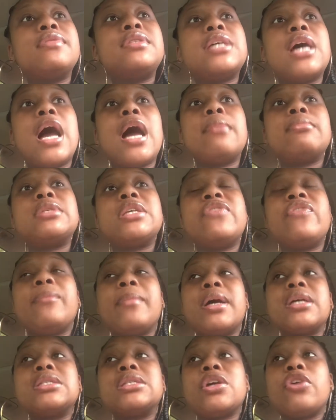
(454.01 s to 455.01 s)
times, even
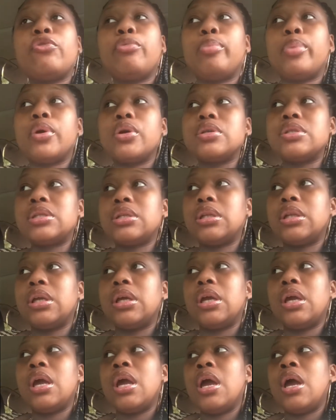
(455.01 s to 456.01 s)
myself
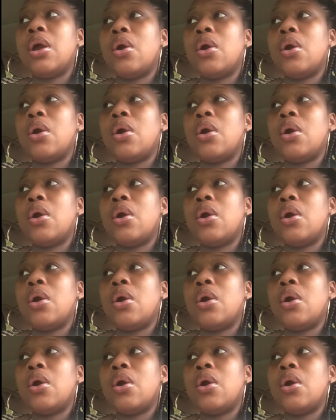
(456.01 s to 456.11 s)
personally,